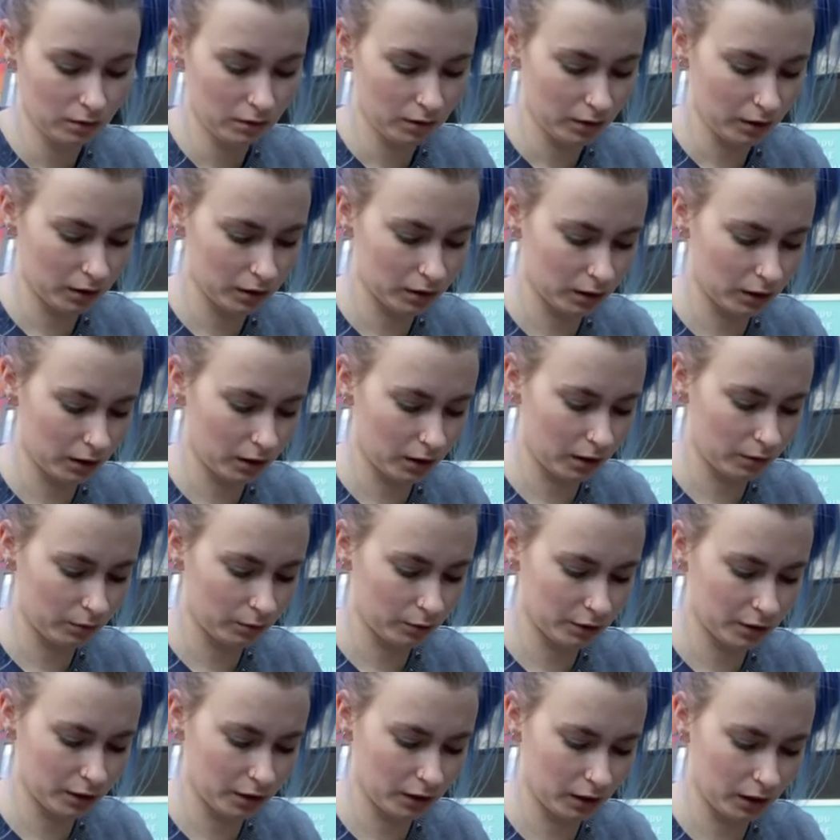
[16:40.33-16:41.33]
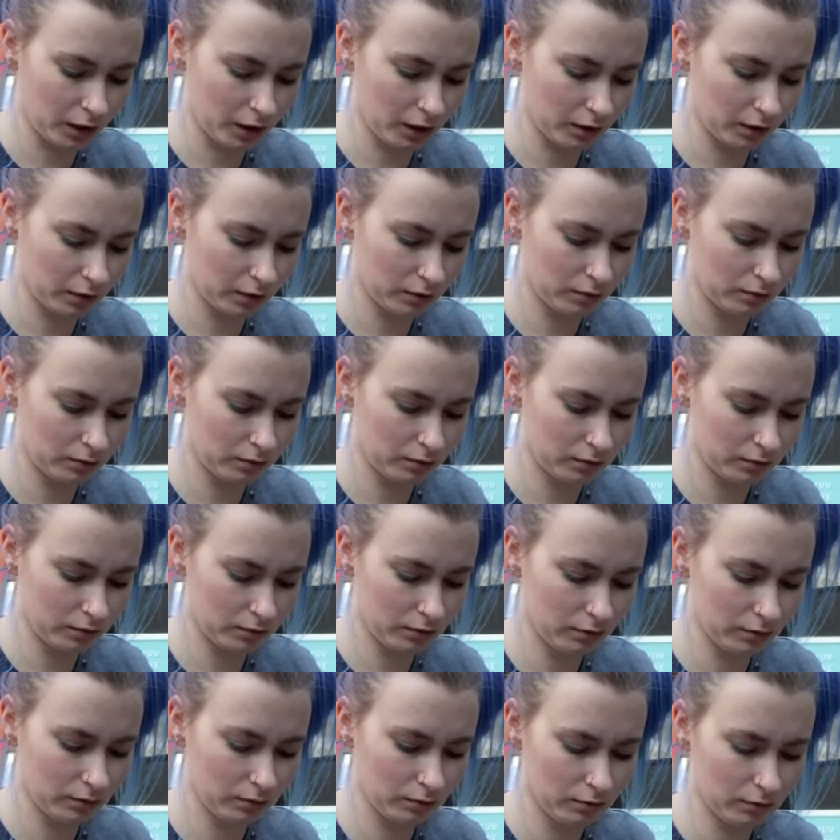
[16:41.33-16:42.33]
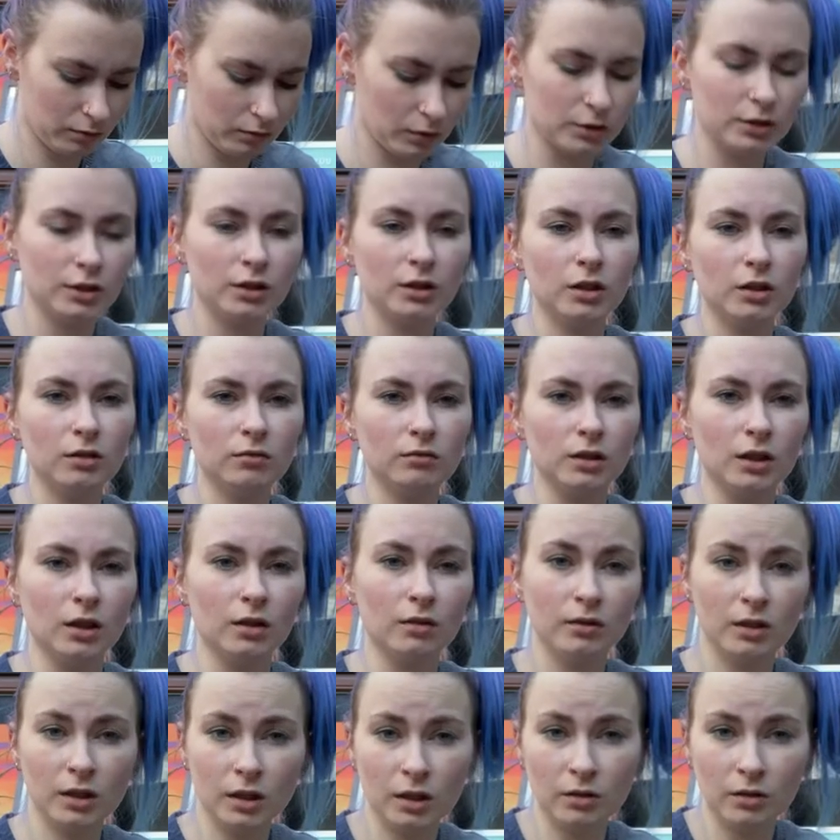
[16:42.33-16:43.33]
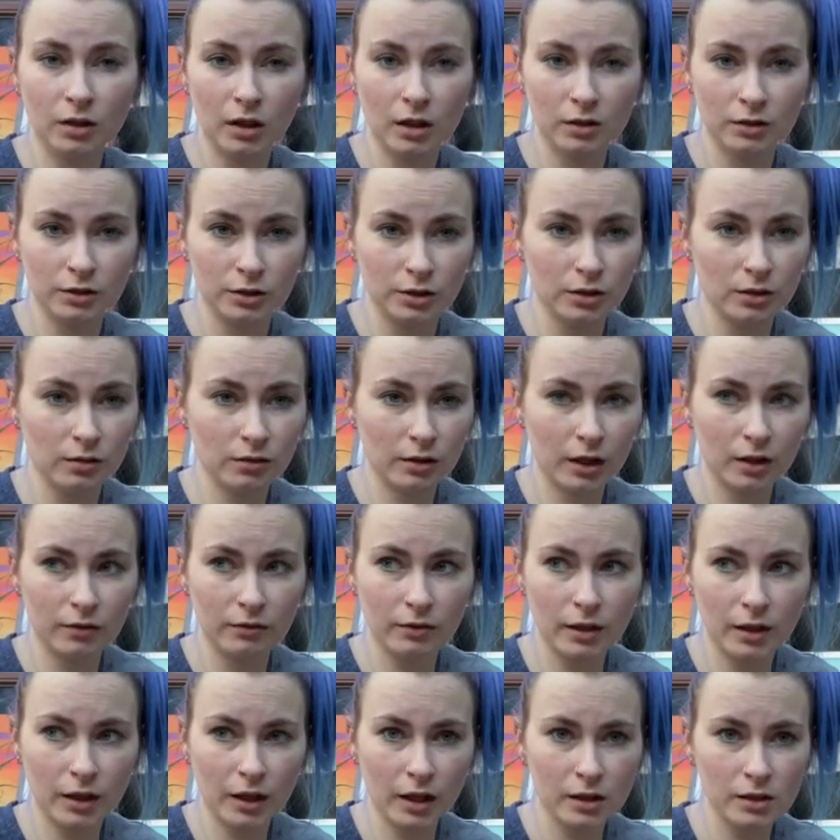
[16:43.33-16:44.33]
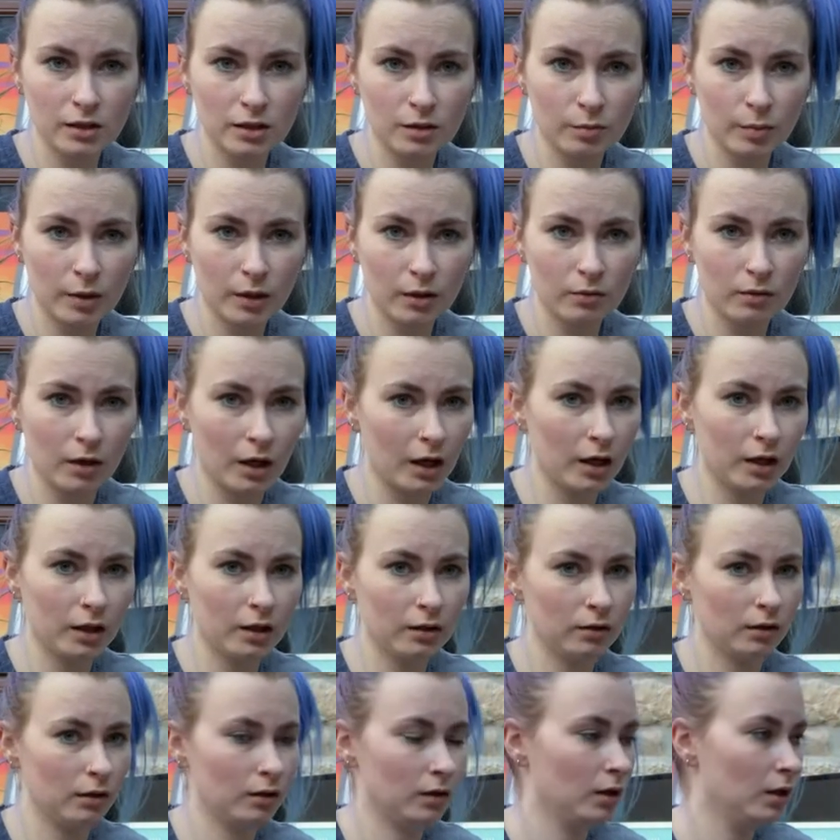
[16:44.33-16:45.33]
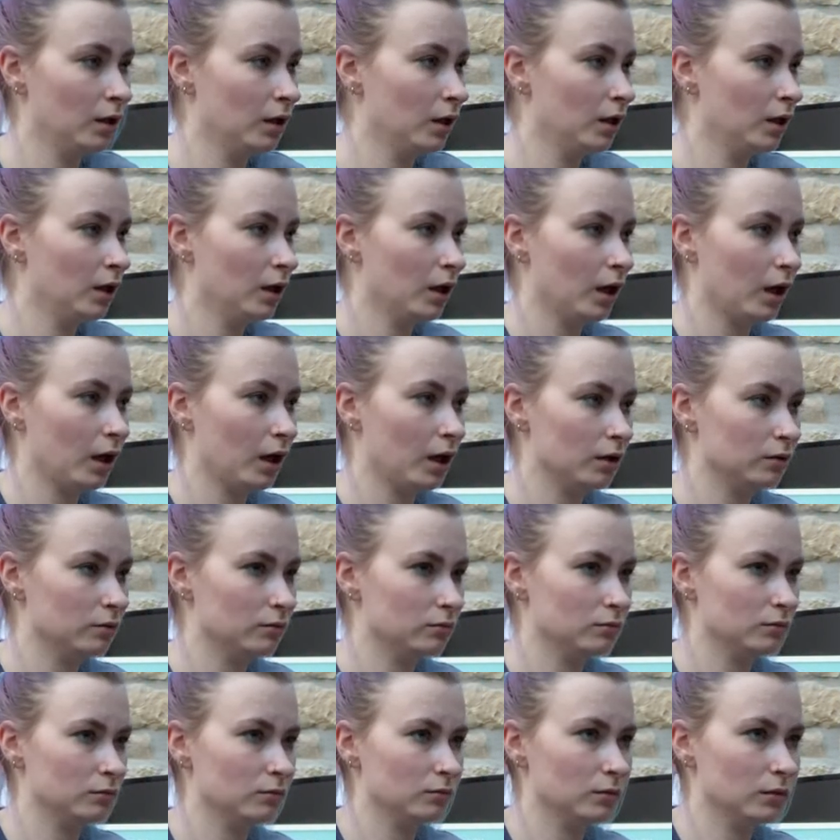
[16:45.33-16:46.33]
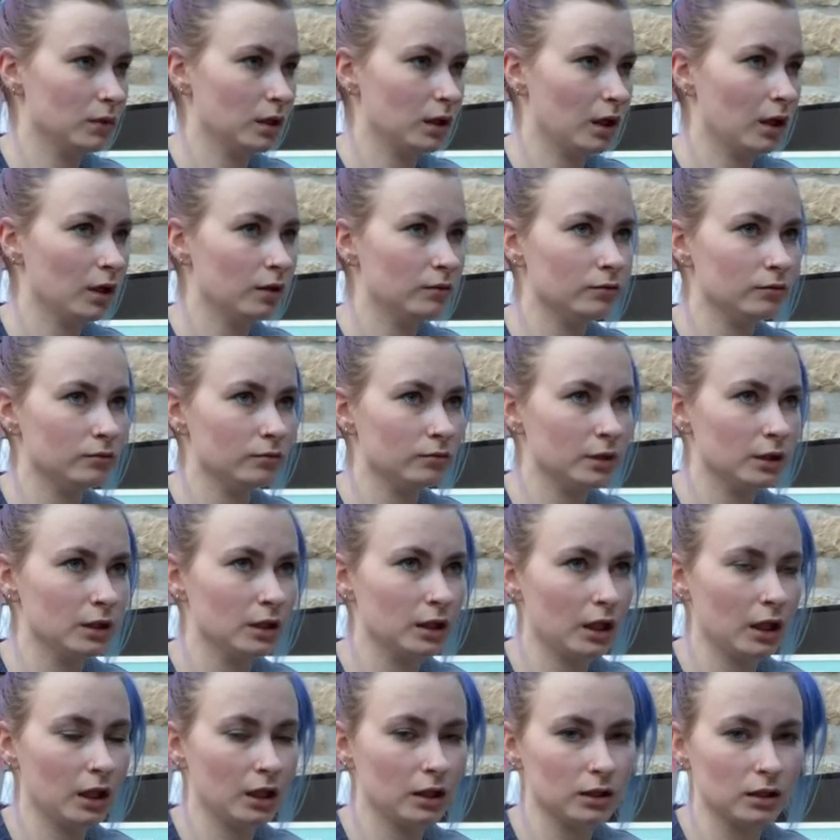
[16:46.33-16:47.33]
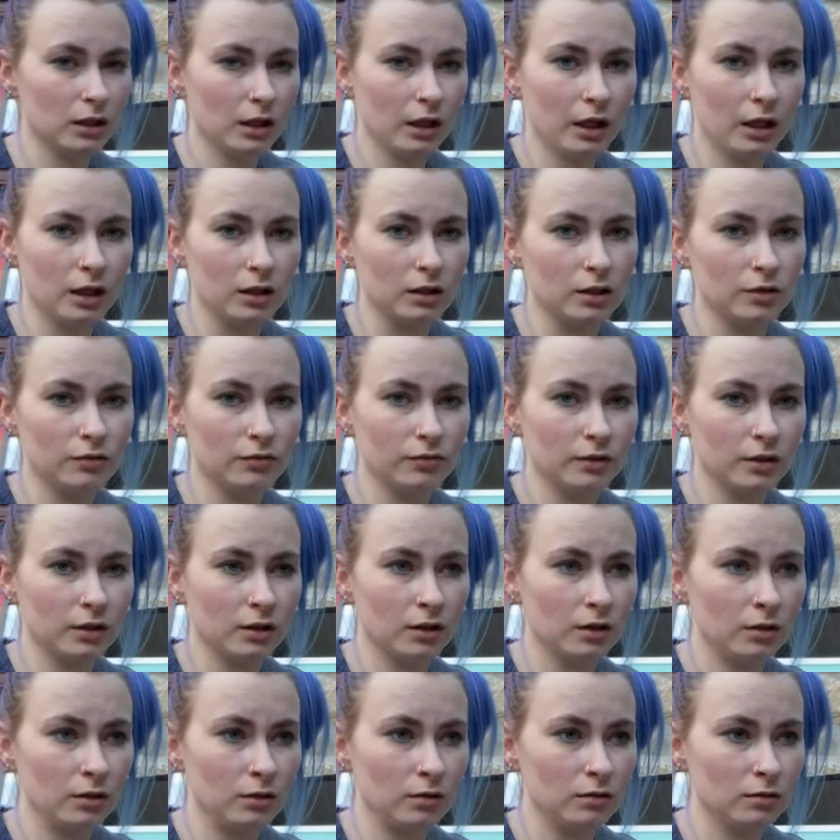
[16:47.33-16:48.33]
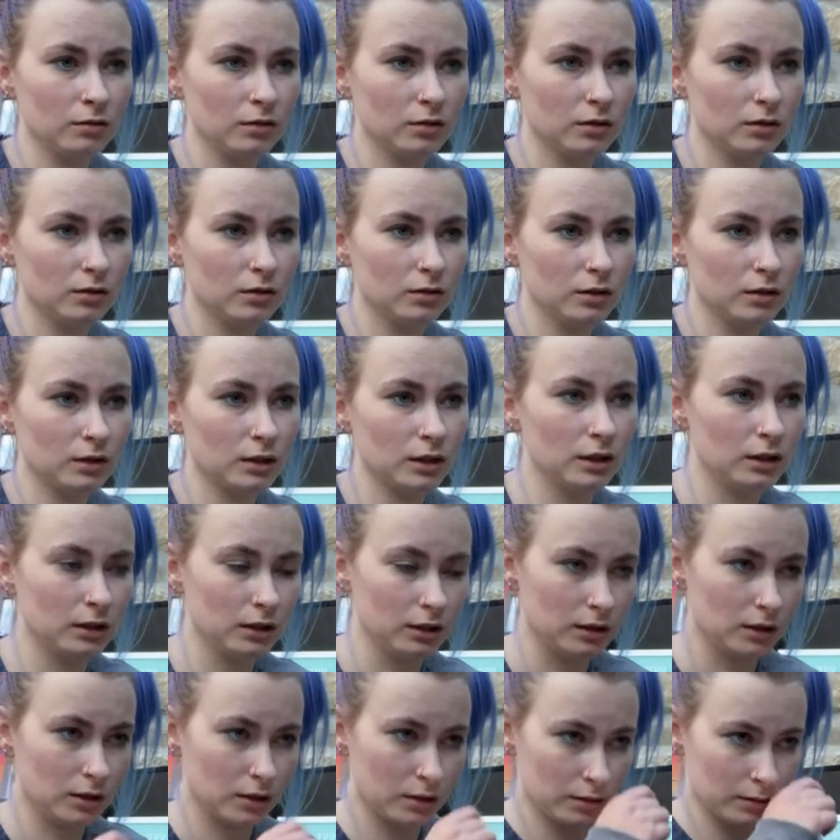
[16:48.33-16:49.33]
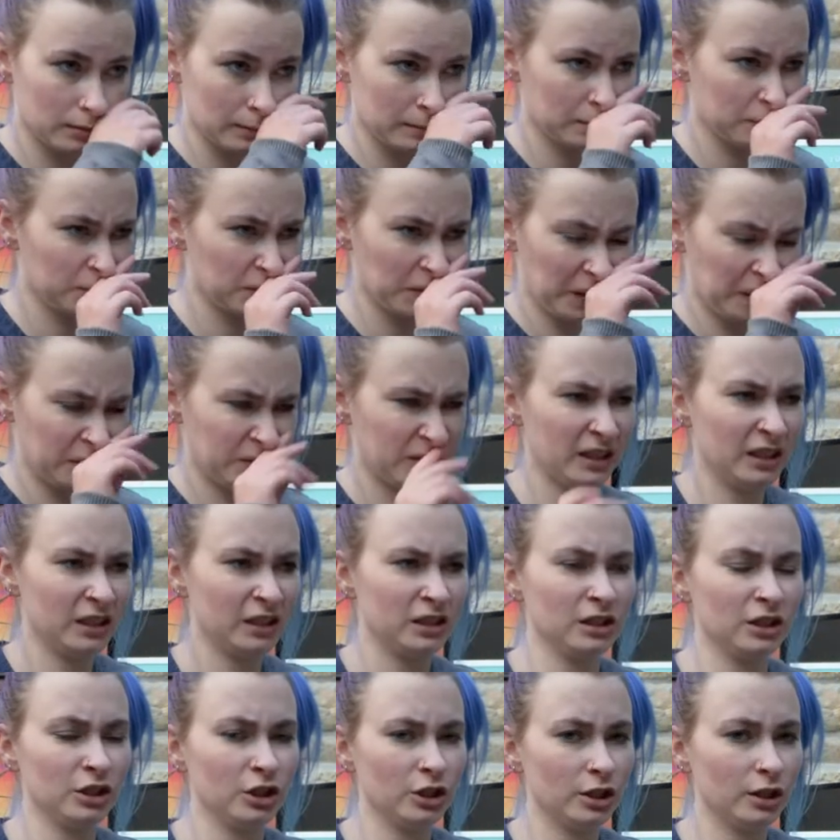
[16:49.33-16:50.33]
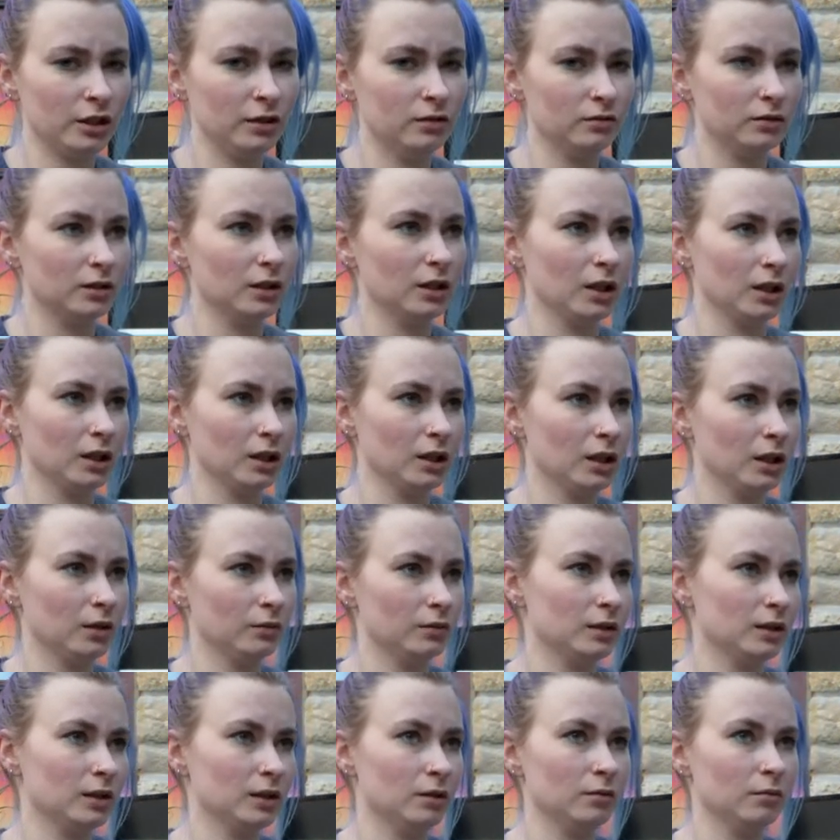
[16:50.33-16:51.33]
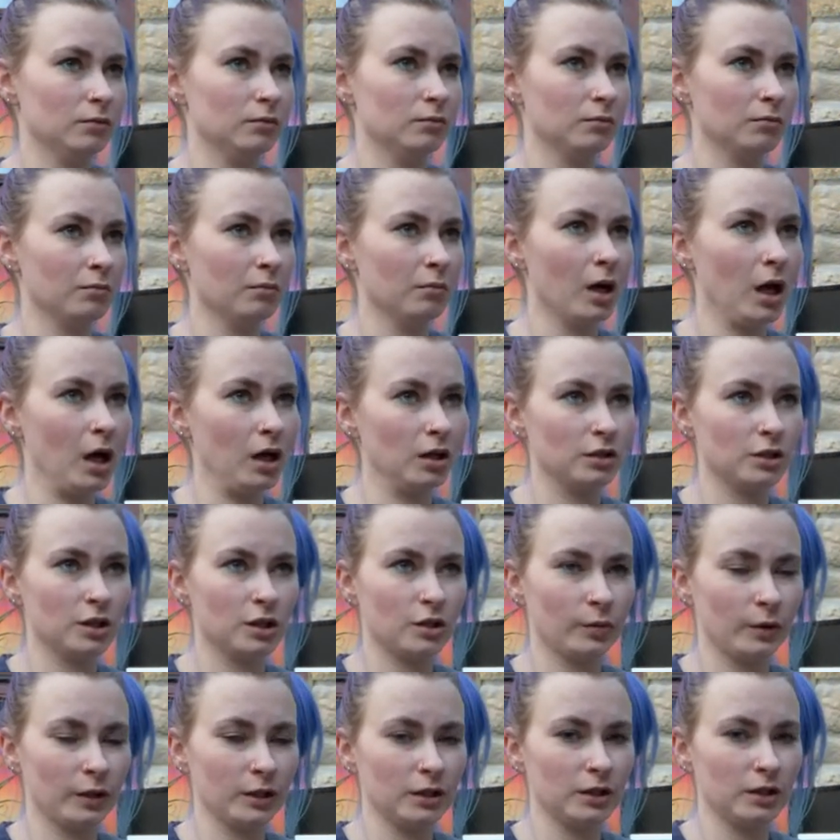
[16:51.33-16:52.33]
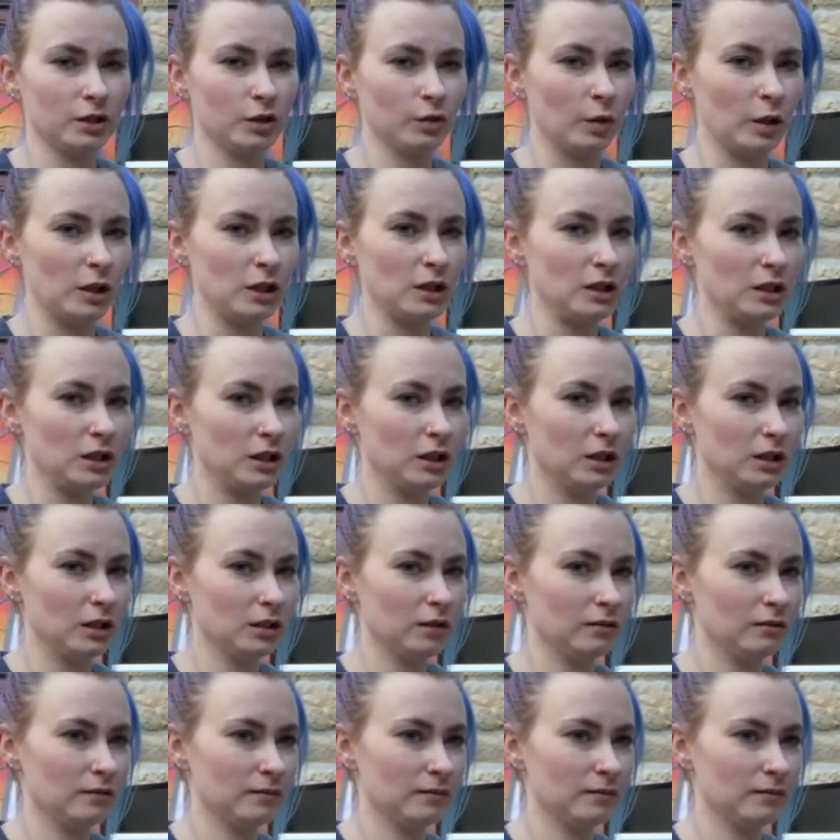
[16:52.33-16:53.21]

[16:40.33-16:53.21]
I don't know, what do you think? What do you do? Do you carry cash about? I haven't really had cash since I went into shielding, and that was in March 2020.